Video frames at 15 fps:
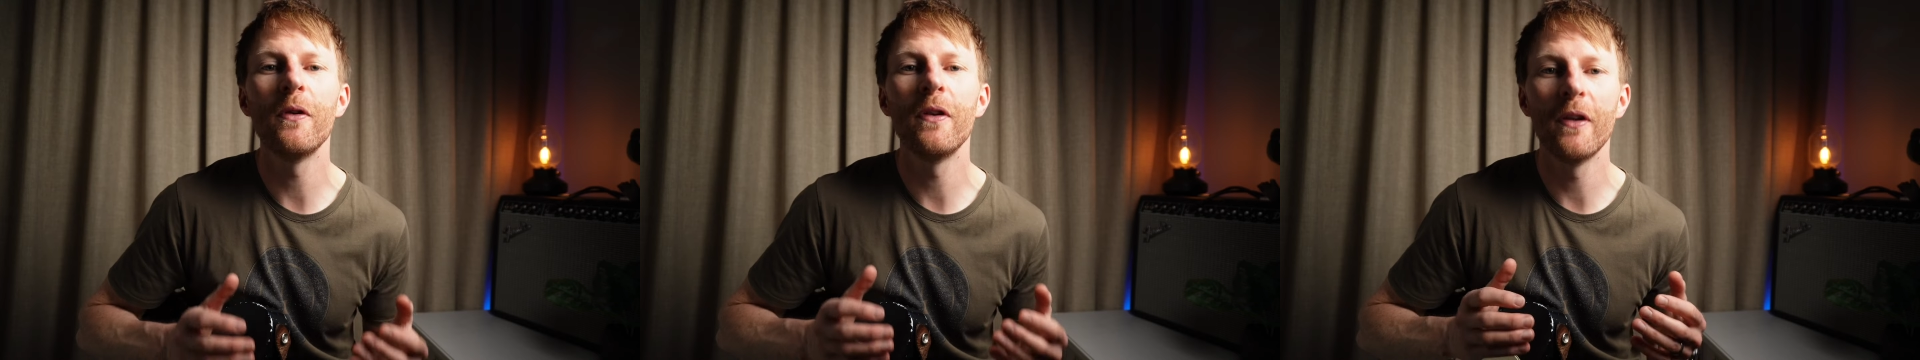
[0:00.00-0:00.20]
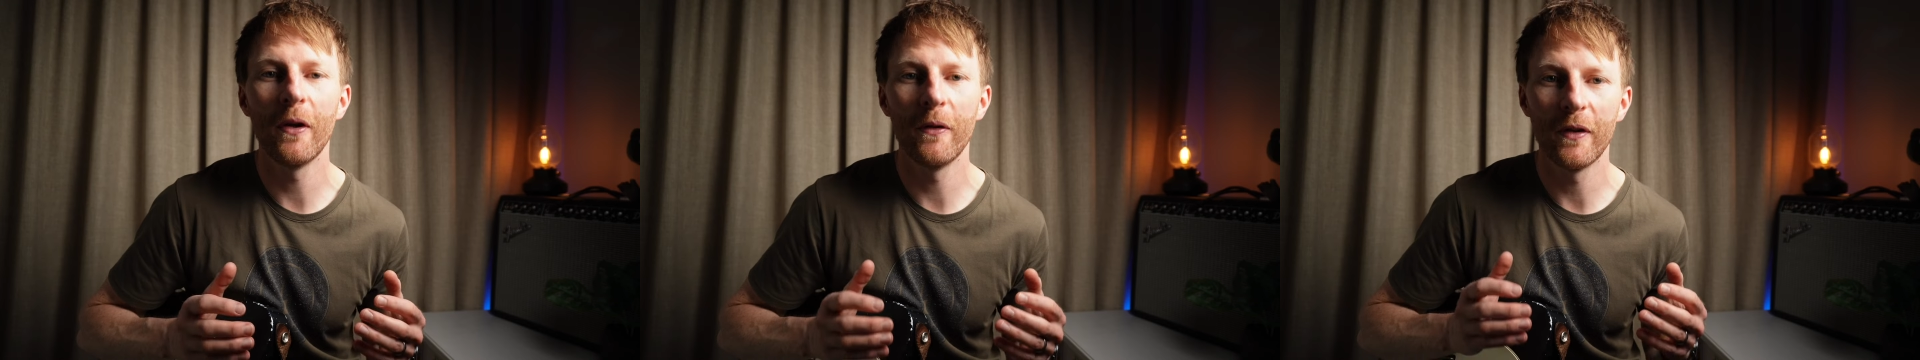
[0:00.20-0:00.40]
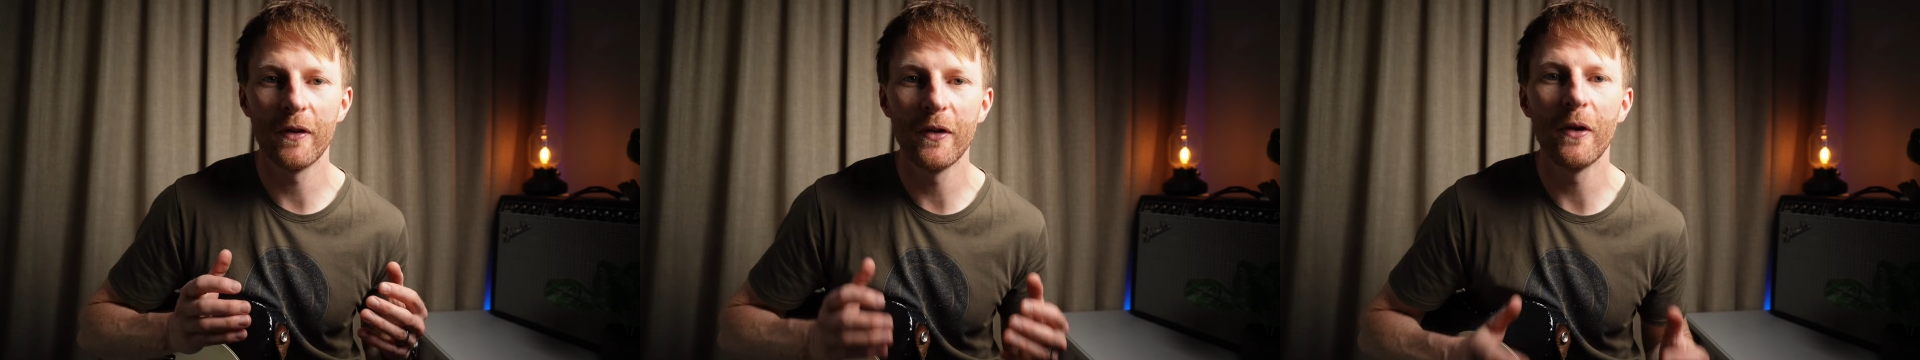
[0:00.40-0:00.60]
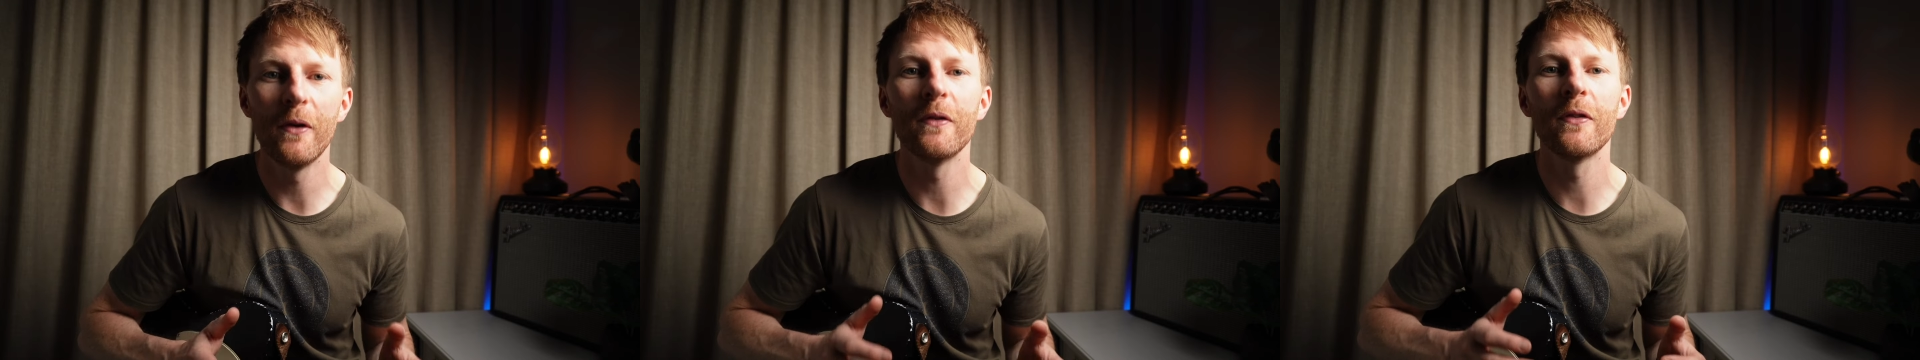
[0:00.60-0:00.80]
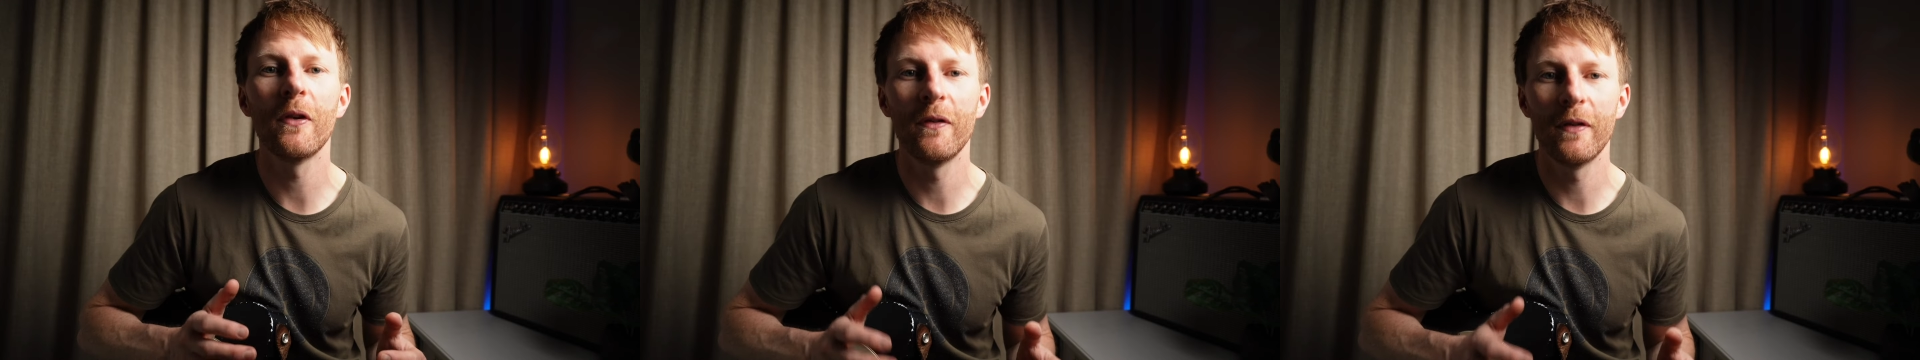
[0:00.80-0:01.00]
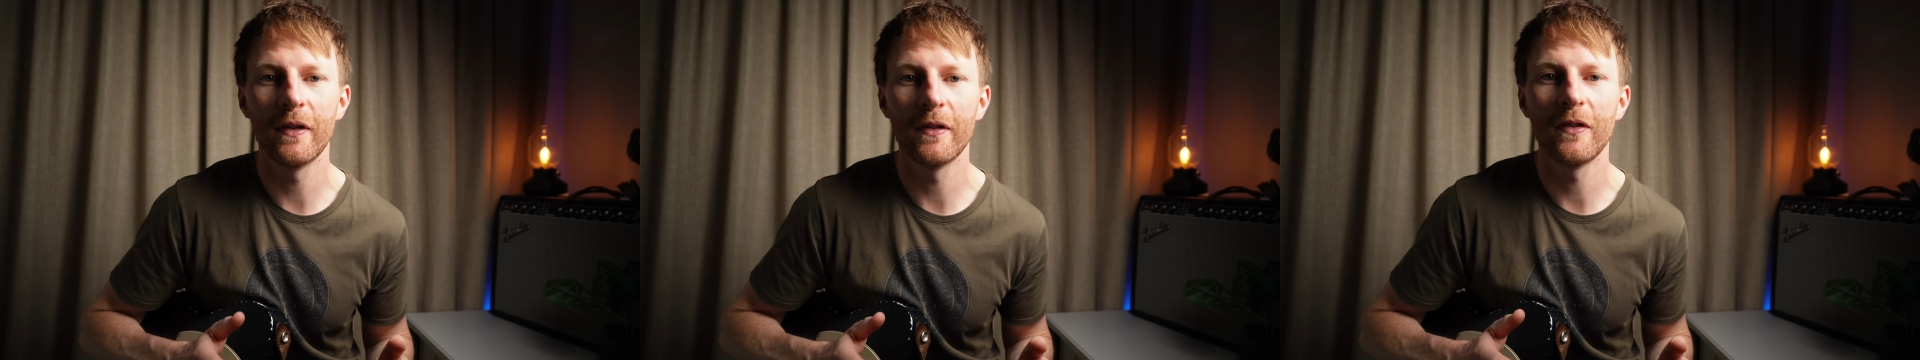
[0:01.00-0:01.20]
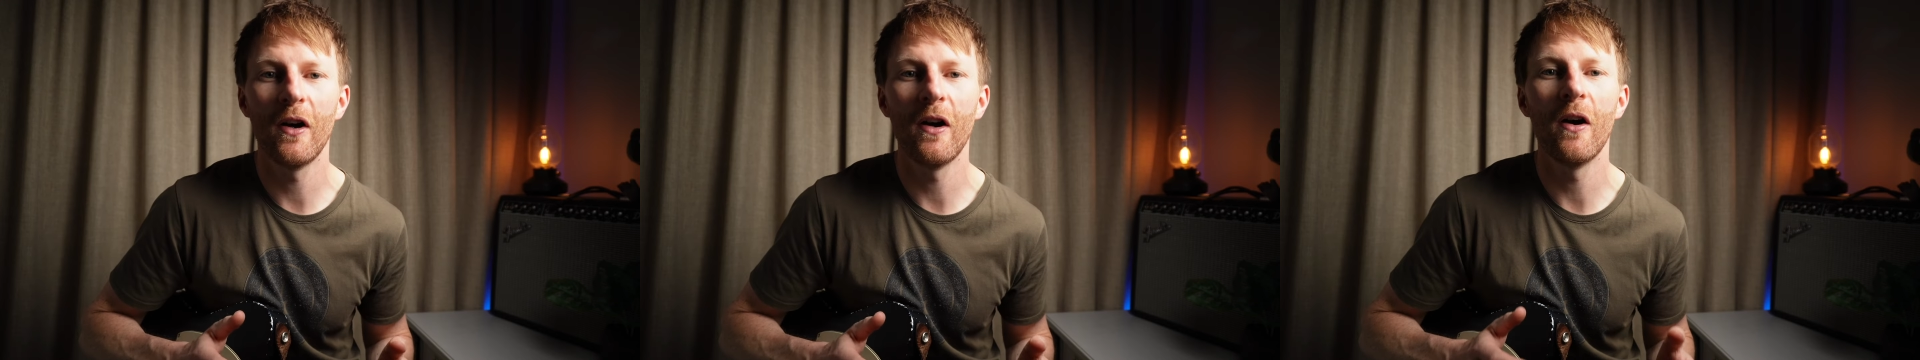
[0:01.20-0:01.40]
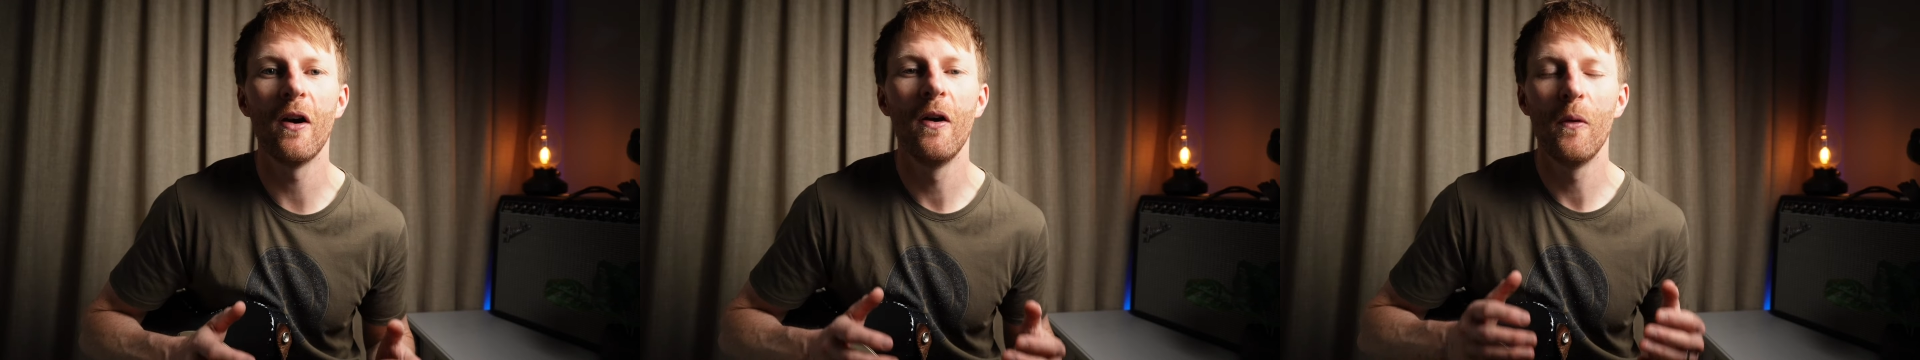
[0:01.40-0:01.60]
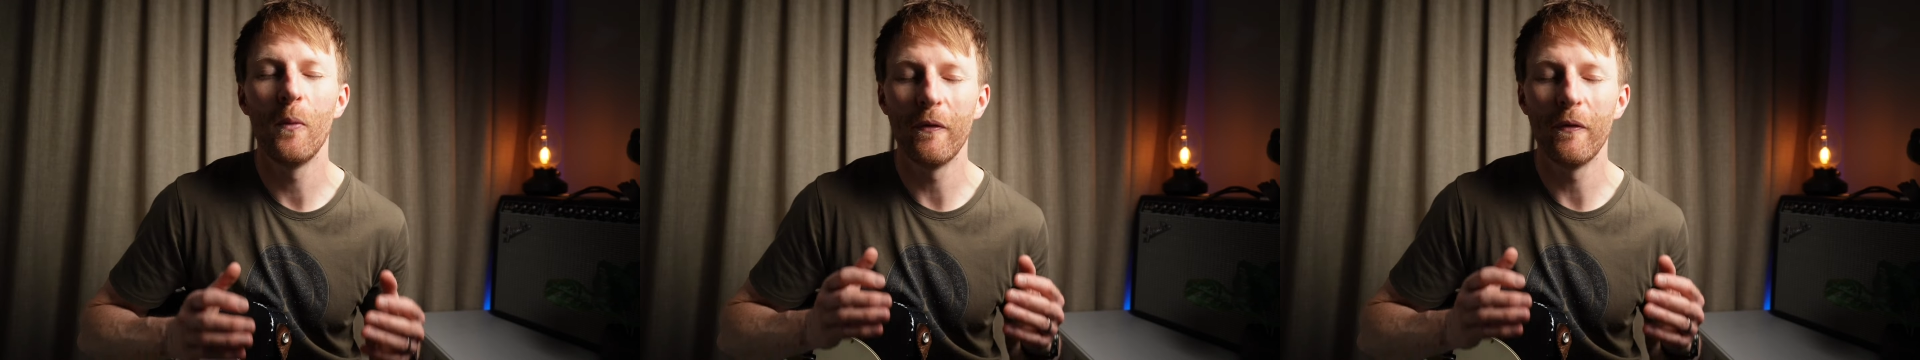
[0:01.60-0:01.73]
you know the notes on the guitar